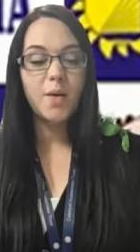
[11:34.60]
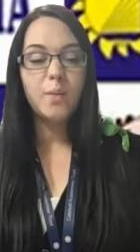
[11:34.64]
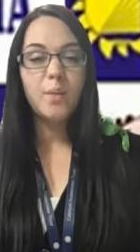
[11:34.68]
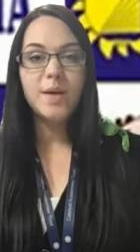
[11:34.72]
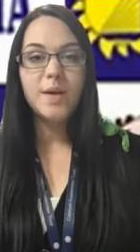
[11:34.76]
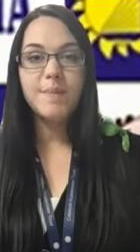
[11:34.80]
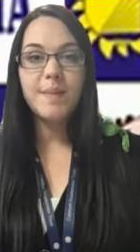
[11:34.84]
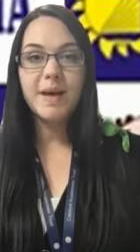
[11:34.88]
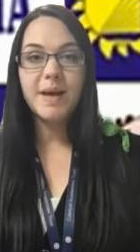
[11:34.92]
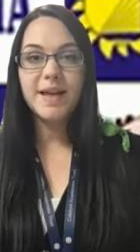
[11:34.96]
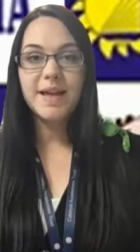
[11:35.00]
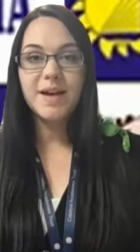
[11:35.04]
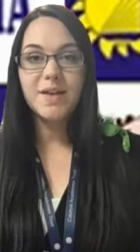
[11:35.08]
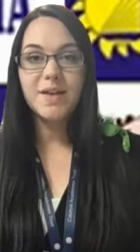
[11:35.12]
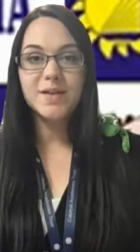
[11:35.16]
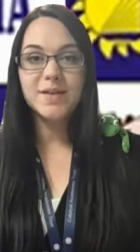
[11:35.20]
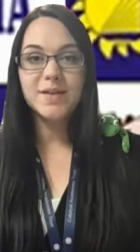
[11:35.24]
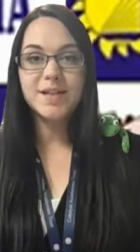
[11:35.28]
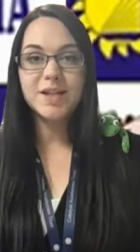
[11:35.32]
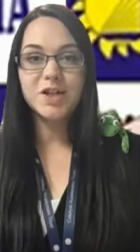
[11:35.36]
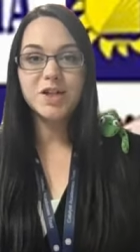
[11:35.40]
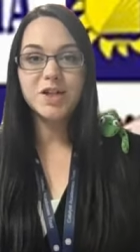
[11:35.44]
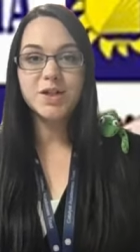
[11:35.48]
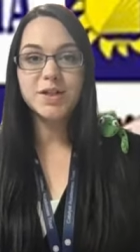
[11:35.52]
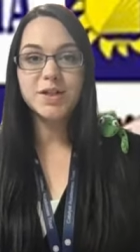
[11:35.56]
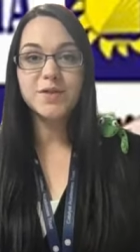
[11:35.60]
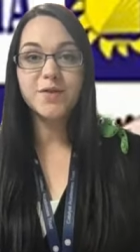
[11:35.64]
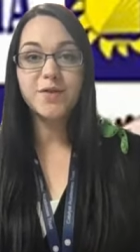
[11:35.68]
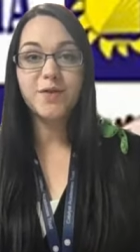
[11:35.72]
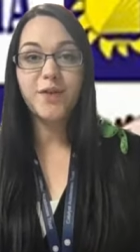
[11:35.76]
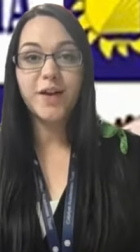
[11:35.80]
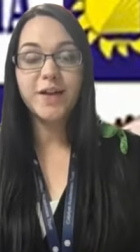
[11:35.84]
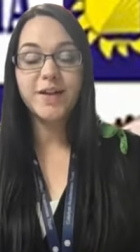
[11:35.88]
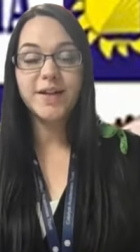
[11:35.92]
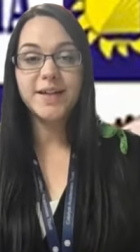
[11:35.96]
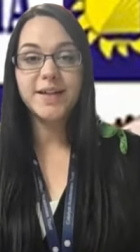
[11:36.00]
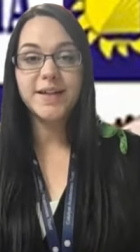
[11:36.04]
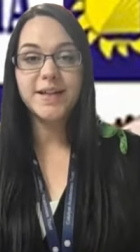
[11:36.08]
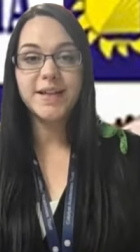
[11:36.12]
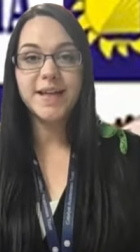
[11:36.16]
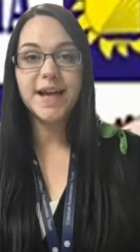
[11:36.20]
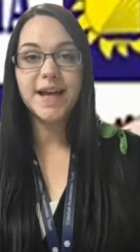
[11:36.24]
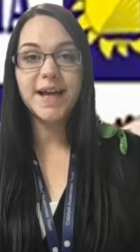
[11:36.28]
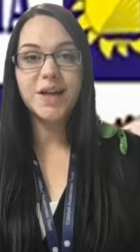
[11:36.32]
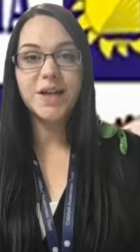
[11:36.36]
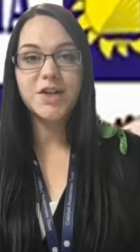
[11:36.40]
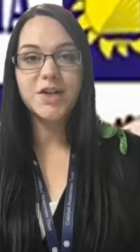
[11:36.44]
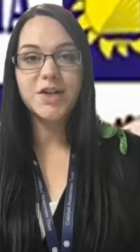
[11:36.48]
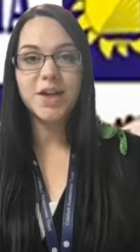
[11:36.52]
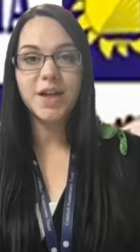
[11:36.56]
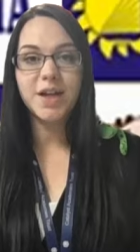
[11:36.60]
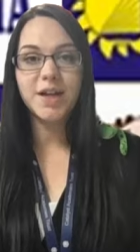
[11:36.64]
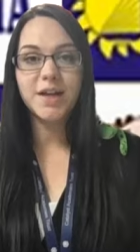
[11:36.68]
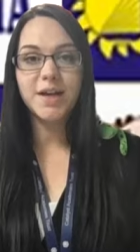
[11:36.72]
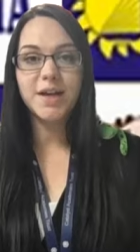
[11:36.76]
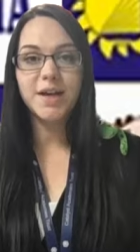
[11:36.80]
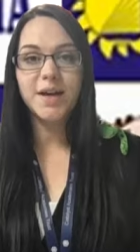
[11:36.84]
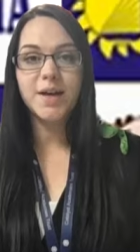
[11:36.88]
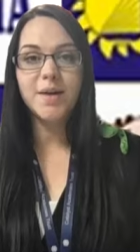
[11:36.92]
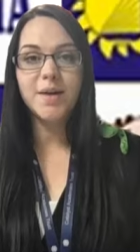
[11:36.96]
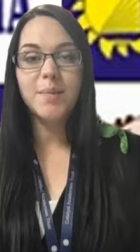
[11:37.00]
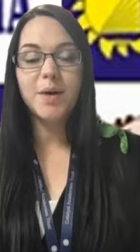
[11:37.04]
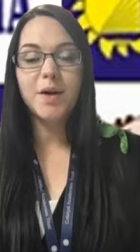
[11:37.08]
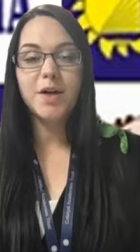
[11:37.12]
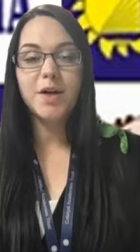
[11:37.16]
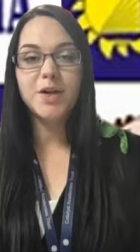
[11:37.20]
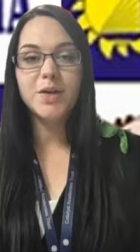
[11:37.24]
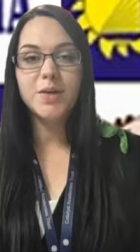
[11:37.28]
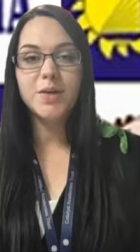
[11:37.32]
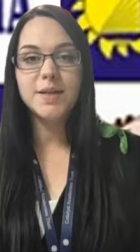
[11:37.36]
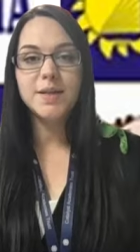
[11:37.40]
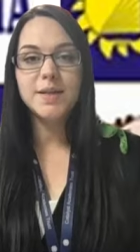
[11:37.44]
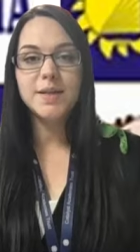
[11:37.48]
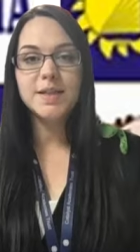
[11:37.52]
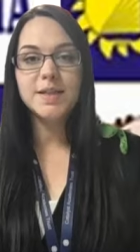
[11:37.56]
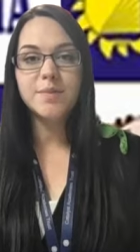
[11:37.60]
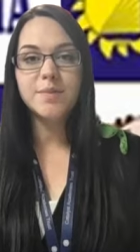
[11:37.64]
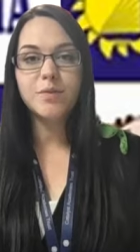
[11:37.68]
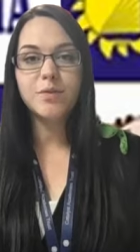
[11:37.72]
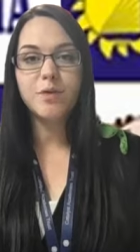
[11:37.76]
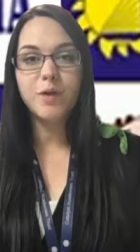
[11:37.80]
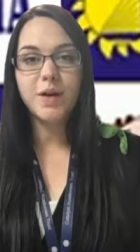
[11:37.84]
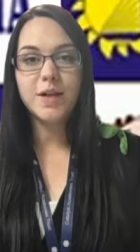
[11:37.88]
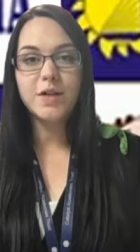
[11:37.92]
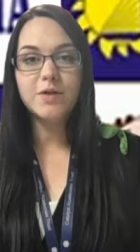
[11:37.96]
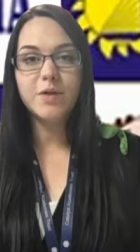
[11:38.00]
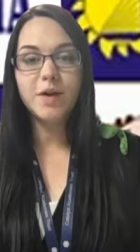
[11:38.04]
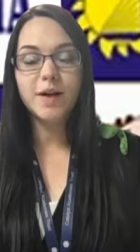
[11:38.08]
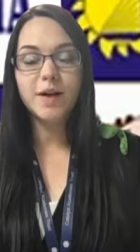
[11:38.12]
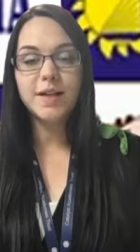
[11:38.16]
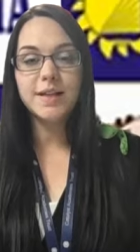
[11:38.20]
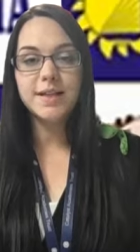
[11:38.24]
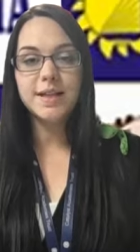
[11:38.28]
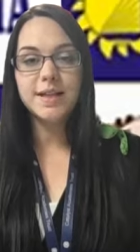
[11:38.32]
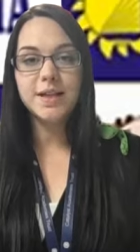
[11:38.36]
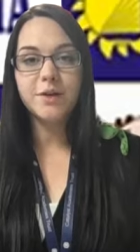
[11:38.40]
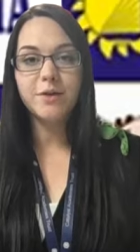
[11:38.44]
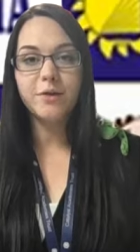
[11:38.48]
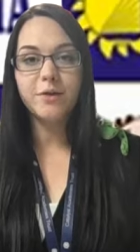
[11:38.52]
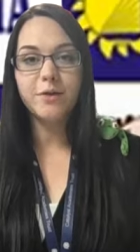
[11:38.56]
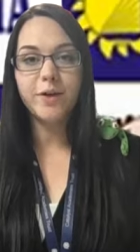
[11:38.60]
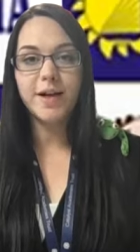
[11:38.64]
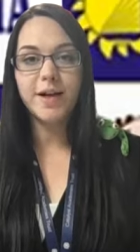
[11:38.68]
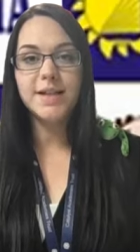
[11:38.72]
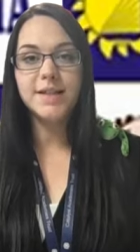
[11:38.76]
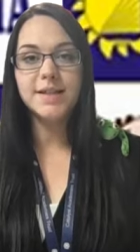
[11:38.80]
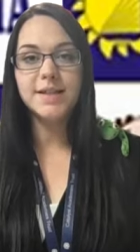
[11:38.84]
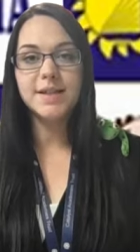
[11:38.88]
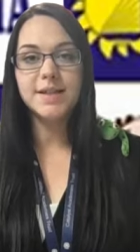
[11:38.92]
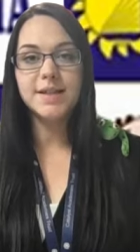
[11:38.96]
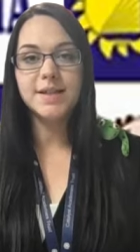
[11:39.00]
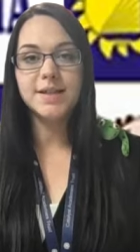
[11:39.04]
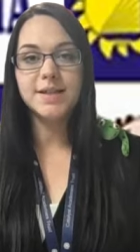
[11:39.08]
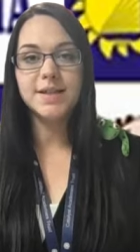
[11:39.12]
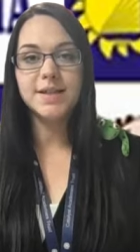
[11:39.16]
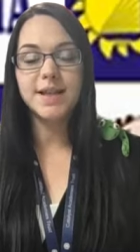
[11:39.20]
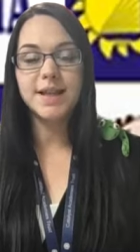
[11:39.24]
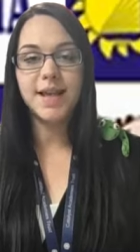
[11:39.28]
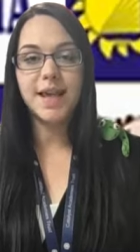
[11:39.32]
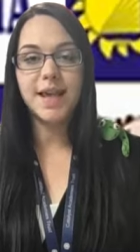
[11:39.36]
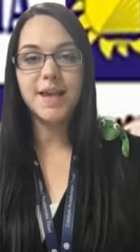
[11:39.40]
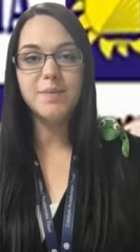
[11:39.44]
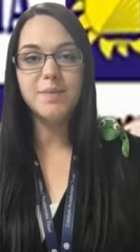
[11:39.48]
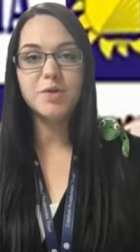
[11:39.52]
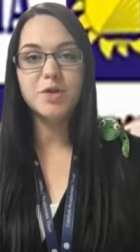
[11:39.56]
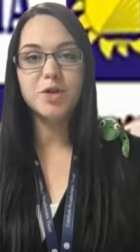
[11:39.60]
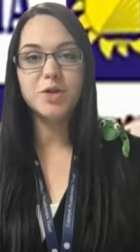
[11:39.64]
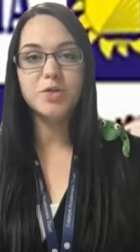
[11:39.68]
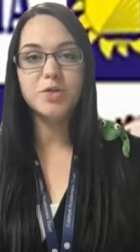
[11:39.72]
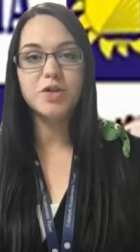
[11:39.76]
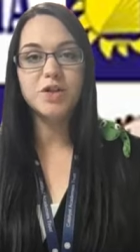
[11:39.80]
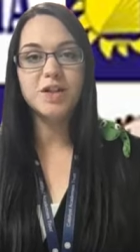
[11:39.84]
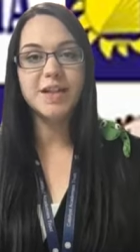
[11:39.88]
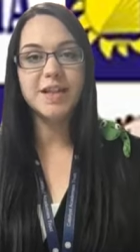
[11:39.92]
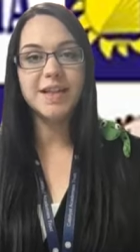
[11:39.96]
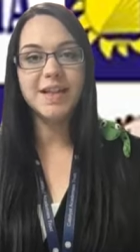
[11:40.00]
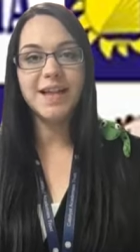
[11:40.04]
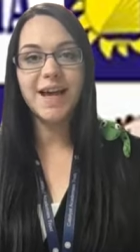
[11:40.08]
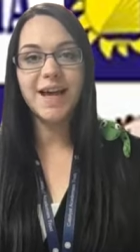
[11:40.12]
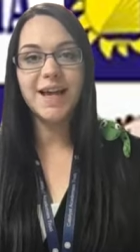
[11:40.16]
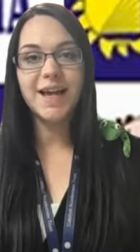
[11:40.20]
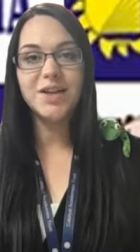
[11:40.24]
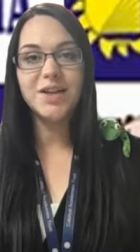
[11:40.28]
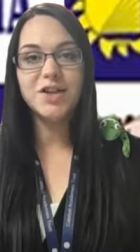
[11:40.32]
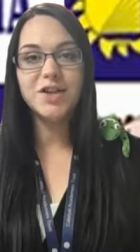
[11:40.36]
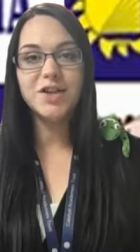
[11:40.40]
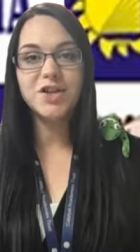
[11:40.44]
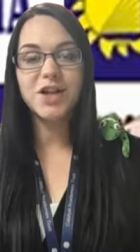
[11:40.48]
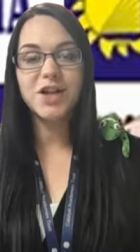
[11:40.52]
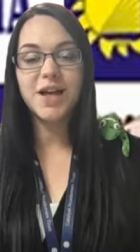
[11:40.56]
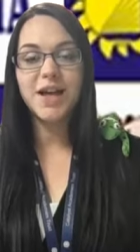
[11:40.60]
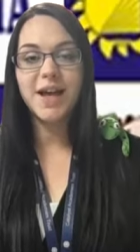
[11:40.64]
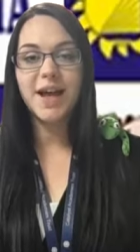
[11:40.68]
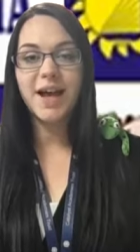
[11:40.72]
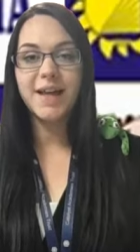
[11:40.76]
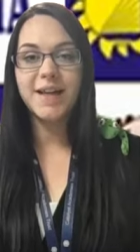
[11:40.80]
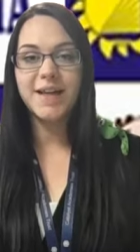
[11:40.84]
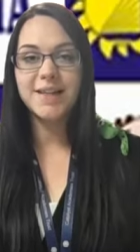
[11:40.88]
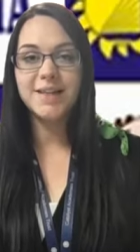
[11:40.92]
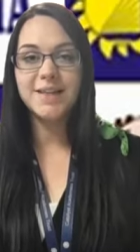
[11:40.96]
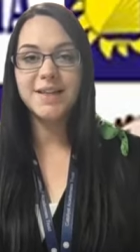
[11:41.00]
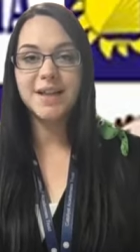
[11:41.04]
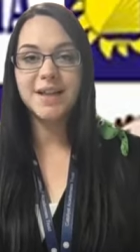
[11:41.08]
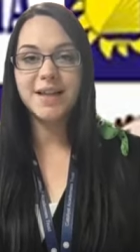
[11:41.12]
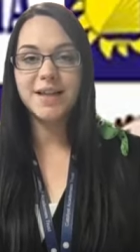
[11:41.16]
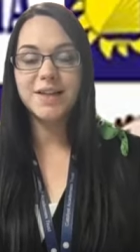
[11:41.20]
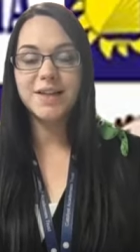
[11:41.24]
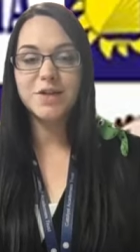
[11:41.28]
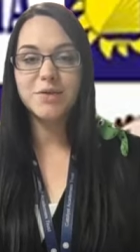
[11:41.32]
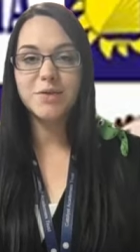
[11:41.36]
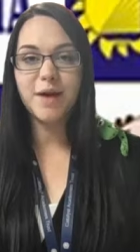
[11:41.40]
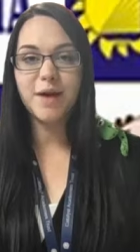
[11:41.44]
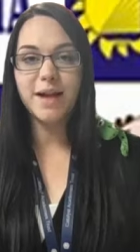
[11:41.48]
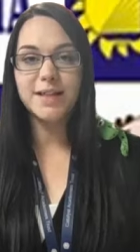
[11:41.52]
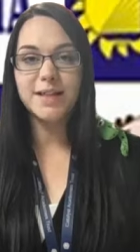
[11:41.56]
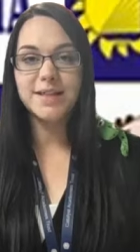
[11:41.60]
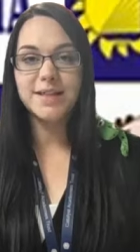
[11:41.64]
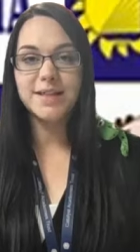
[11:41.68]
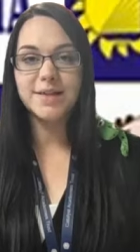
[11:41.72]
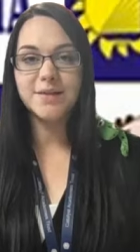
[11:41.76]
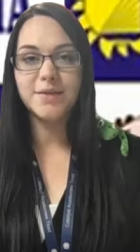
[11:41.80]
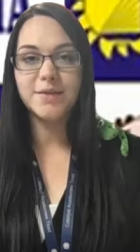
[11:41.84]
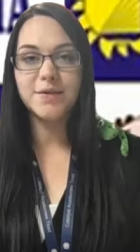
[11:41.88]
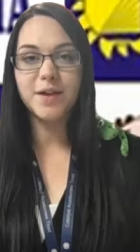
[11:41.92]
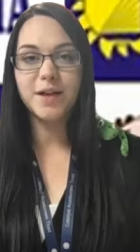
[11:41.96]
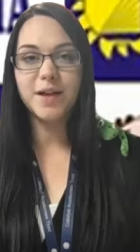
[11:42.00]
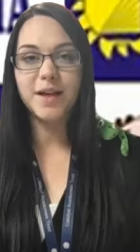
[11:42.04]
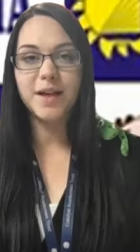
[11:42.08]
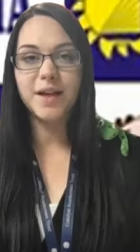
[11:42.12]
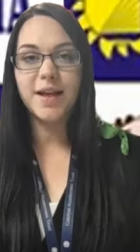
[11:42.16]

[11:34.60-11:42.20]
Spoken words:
We make our sessions fun and engaging by using some Read Write Inc phrases that keep children engaged and interactive.